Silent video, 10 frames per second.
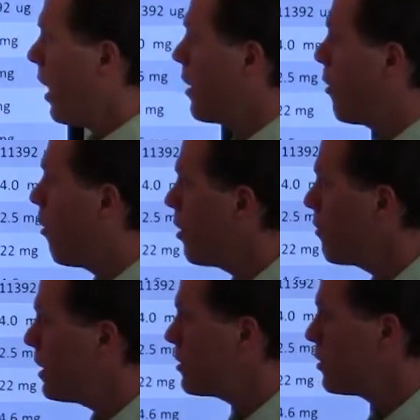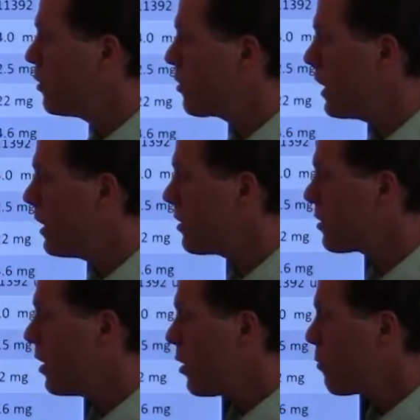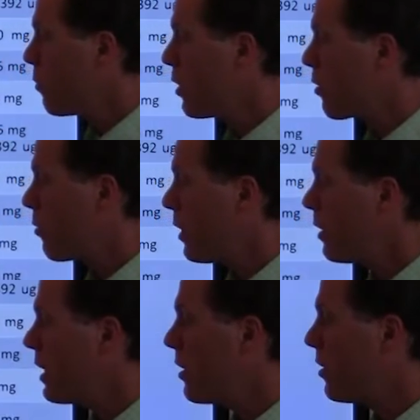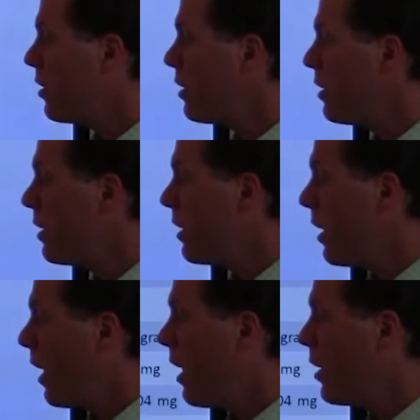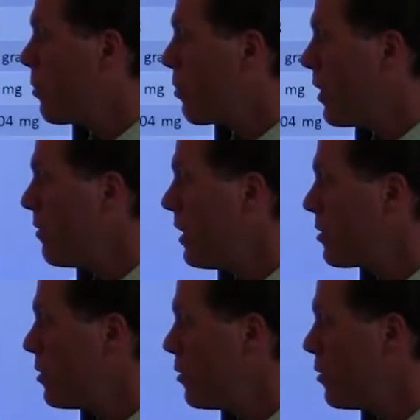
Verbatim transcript: on all of these nutrients. We're really good on the previous